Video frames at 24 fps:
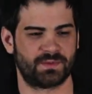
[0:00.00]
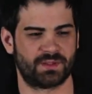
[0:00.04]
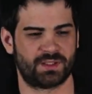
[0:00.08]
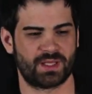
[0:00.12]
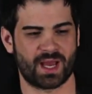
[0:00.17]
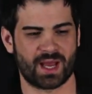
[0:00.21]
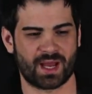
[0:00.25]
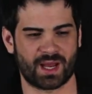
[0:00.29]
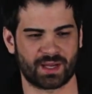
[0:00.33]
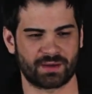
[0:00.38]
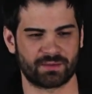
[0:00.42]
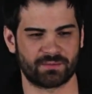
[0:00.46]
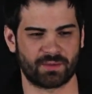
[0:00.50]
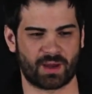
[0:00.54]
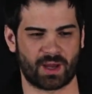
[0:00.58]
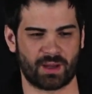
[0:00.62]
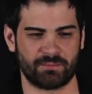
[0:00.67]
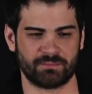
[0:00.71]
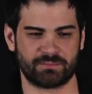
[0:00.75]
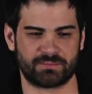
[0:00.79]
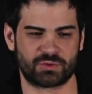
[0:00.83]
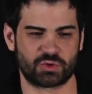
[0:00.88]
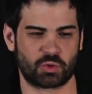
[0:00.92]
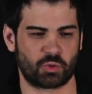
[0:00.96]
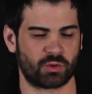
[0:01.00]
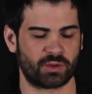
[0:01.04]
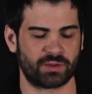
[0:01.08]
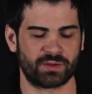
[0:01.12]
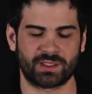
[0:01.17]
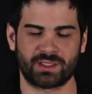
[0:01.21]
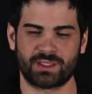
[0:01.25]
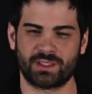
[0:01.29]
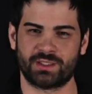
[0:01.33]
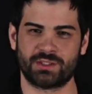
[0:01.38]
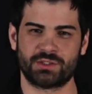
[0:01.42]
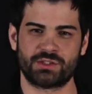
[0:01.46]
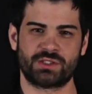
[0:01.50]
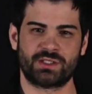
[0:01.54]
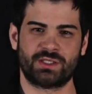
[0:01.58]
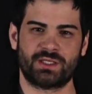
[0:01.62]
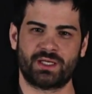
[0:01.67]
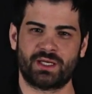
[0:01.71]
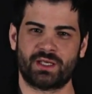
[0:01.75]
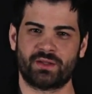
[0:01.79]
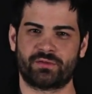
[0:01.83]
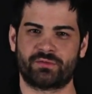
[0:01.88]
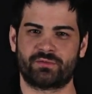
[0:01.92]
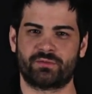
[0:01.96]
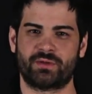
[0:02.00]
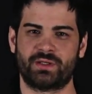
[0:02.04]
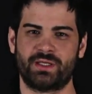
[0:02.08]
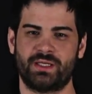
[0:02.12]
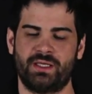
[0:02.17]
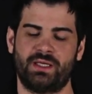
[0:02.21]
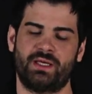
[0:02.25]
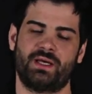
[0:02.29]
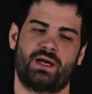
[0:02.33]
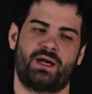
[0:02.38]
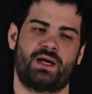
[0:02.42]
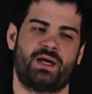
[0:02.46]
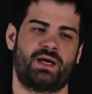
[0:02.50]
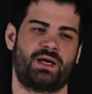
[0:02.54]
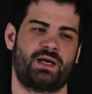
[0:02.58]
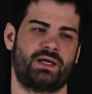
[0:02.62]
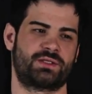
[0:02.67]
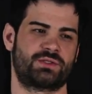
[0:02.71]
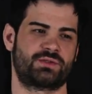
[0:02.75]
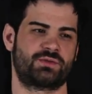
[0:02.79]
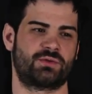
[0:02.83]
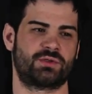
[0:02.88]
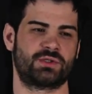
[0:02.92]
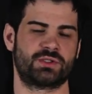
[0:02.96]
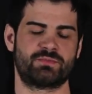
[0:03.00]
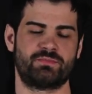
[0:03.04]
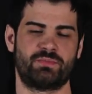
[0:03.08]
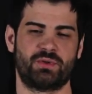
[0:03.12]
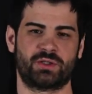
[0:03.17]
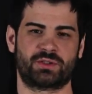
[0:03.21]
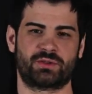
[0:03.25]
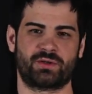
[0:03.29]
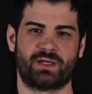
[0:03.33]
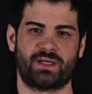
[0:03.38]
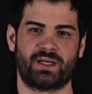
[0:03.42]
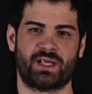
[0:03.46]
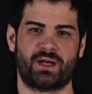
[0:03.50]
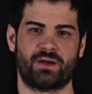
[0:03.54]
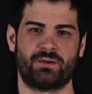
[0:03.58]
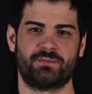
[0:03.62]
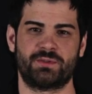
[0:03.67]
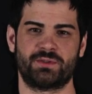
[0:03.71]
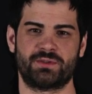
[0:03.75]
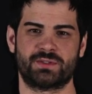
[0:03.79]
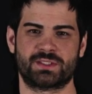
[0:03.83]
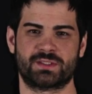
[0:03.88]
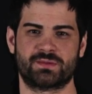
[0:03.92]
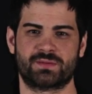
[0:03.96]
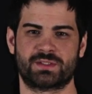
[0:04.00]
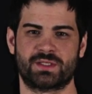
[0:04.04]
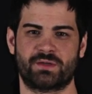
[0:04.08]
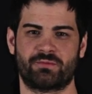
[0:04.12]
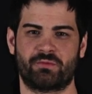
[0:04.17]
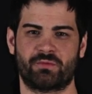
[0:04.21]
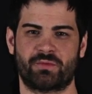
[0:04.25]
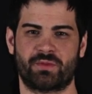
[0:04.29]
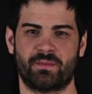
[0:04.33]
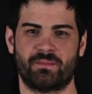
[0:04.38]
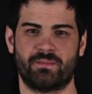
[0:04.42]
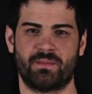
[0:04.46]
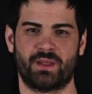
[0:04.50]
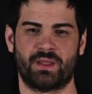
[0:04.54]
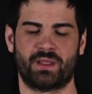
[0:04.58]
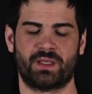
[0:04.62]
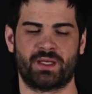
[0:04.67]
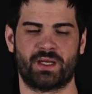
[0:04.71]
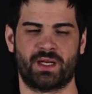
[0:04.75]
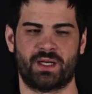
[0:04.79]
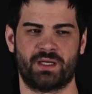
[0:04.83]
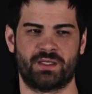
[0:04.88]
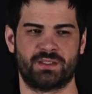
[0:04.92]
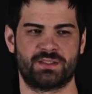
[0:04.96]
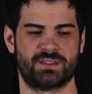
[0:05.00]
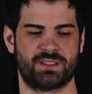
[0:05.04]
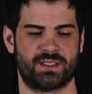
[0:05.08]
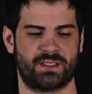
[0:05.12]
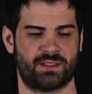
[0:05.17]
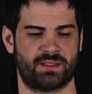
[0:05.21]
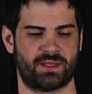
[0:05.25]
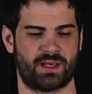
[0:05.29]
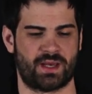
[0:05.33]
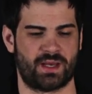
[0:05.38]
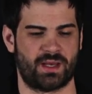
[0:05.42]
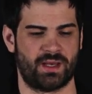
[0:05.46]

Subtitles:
Yeah, I'm touring the country. I got 3 tours booked right now. I'm doing some stuff with the Millionaires and